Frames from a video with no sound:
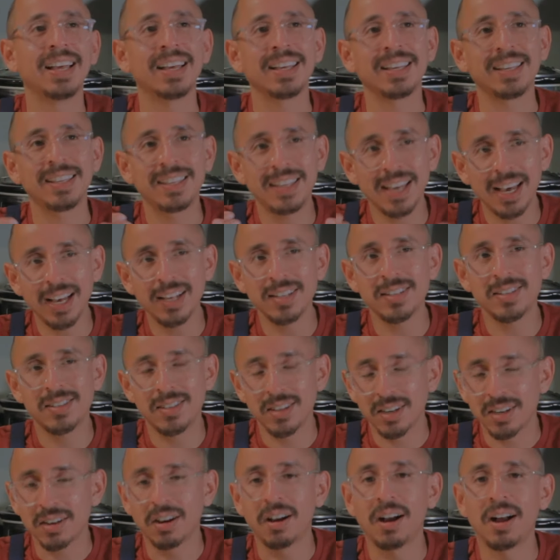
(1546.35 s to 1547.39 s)
yes,
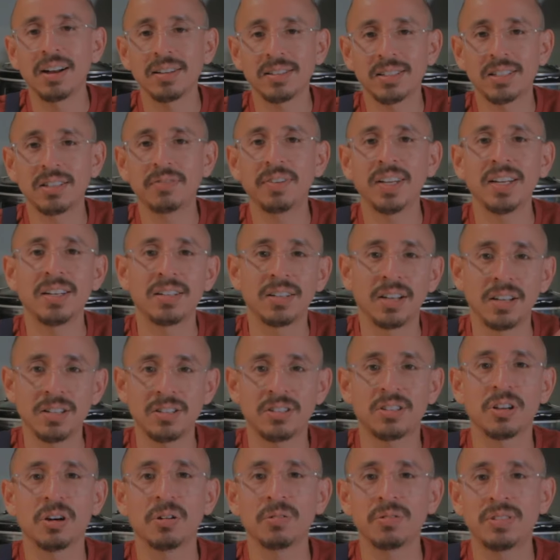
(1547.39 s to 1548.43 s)
the cost of it
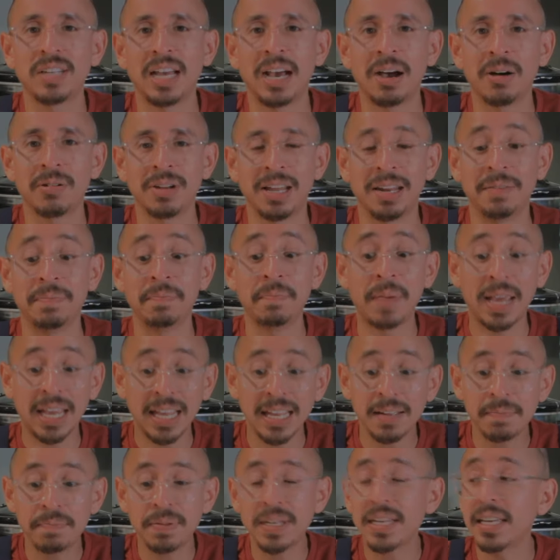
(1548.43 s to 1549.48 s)
does go down, and
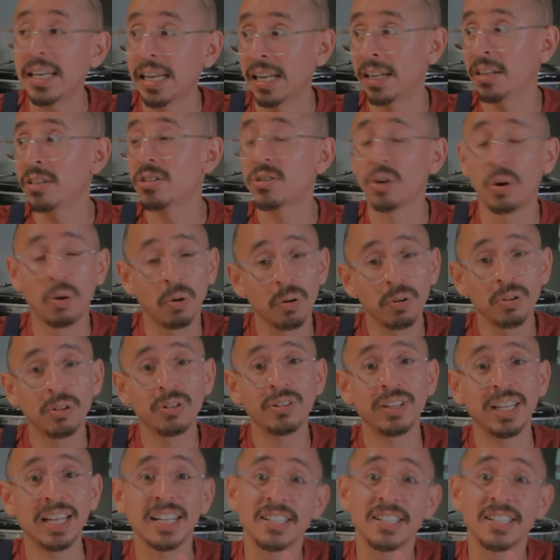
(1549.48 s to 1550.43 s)
maybe in total,